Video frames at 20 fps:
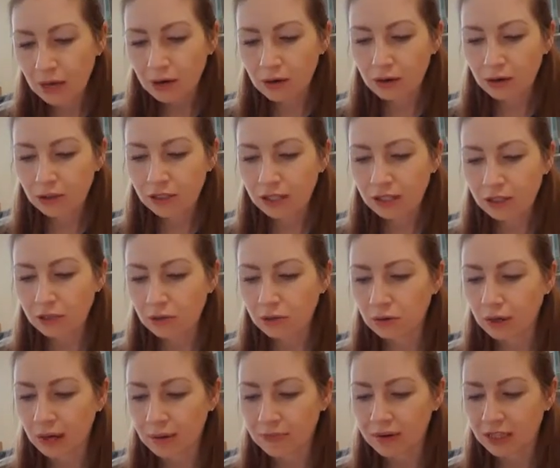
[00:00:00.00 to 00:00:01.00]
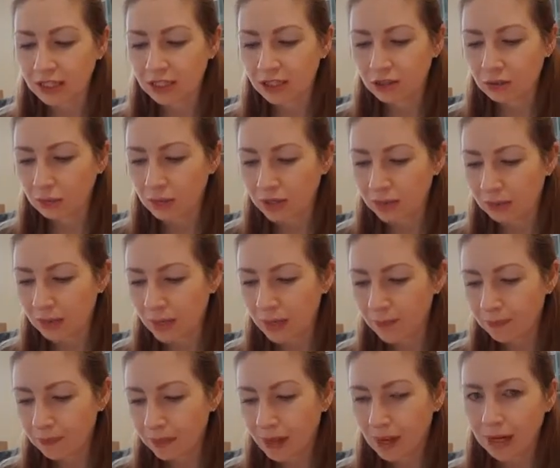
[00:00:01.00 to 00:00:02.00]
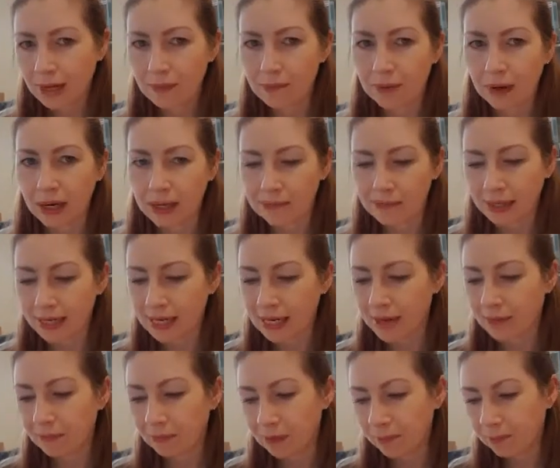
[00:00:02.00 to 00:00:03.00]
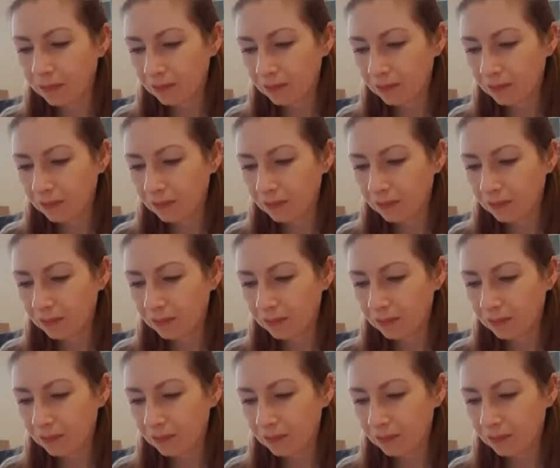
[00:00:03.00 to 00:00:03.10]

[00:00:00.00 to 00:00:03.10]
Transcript: Not at all, I manage to whisper, and I bite my lip.